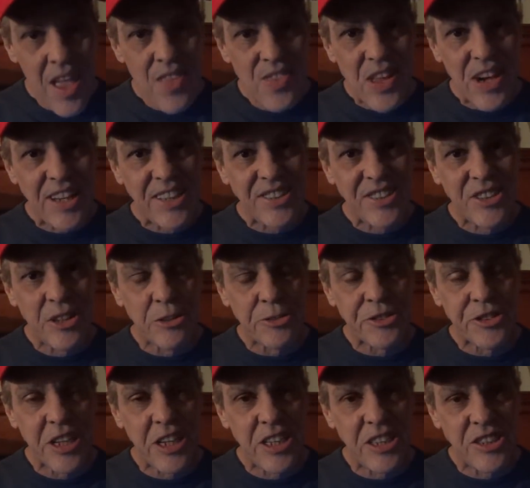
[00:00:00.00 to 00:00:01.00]
that he still
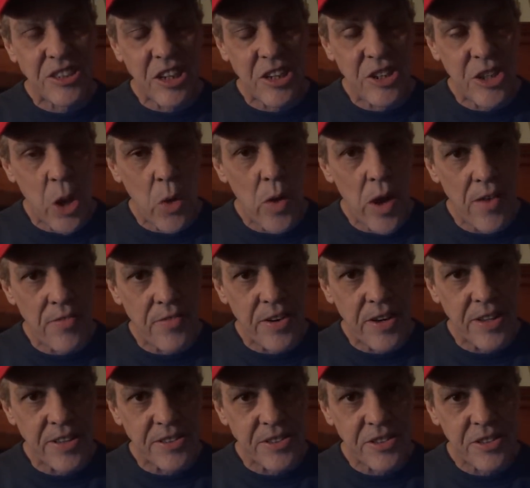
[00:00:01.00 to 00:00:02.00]
sees no
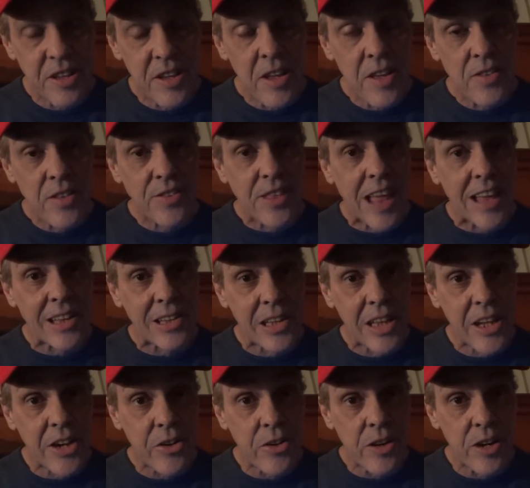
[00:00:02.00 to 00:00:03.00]
evidence that that
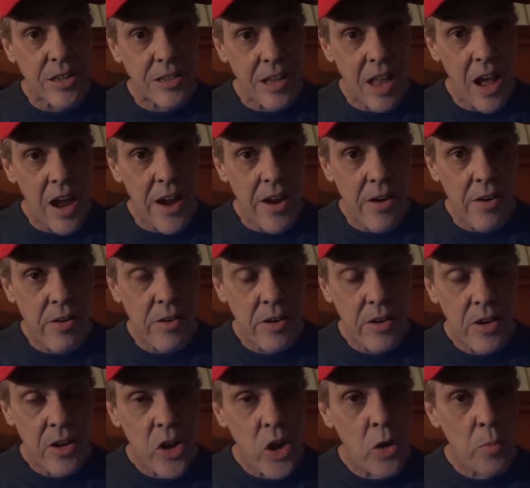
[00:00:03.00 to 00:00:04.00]
leaker and liar
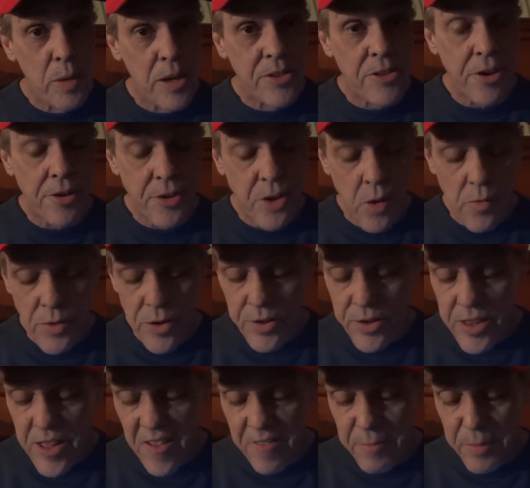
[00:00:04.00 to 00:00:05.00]
whom he turned over to
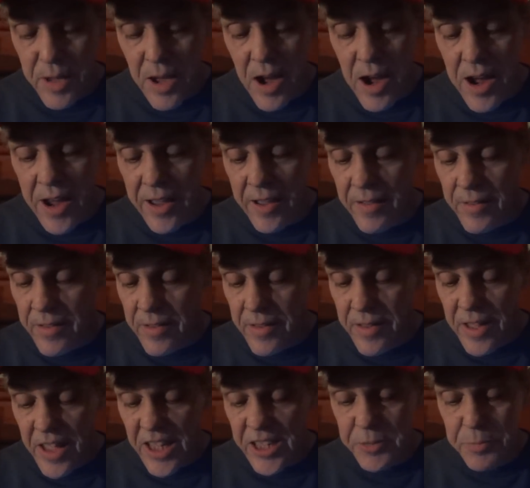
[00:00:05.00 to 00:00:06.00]
the FBI
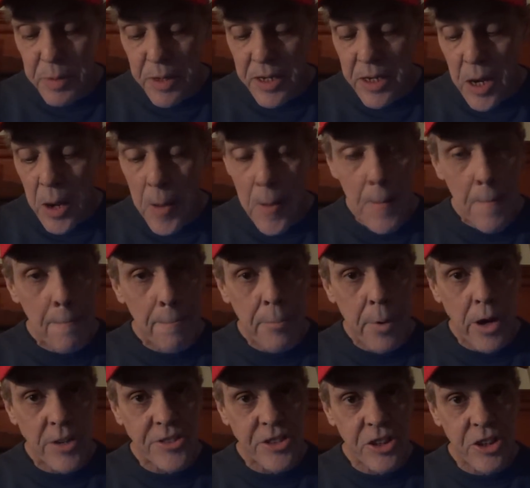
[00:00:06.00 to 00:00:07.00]
has been
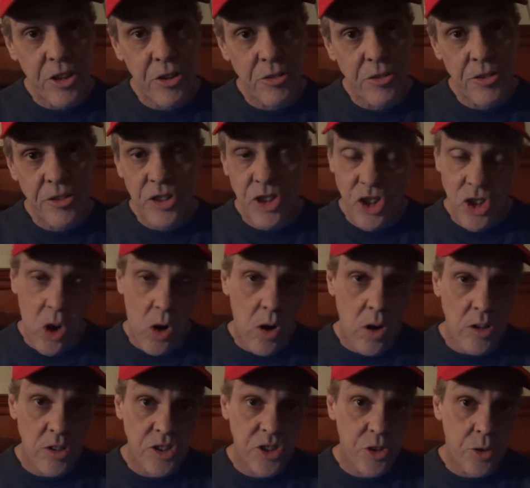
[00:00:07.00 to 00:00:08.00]
prosecuted,
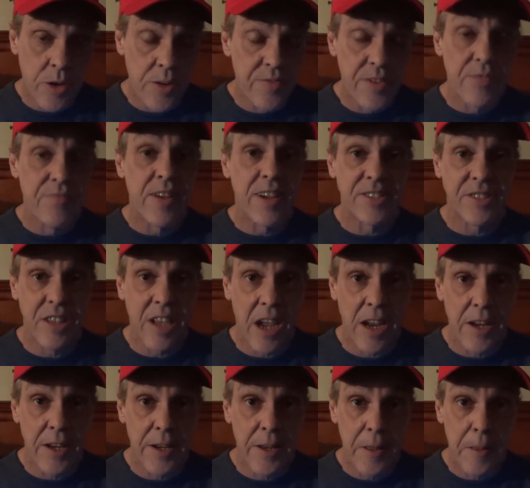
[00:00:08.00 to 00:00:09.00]
charged, or even
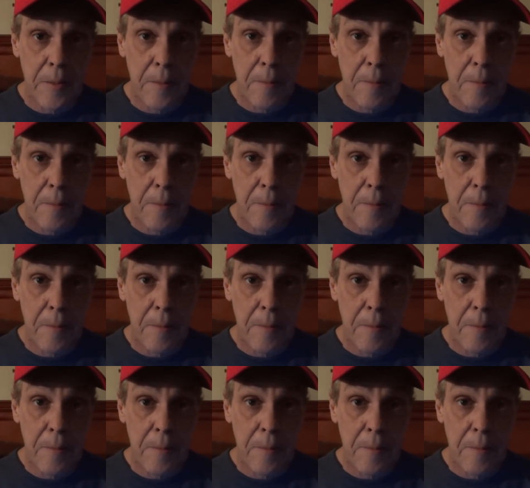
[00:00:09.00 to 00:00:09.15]
investigated.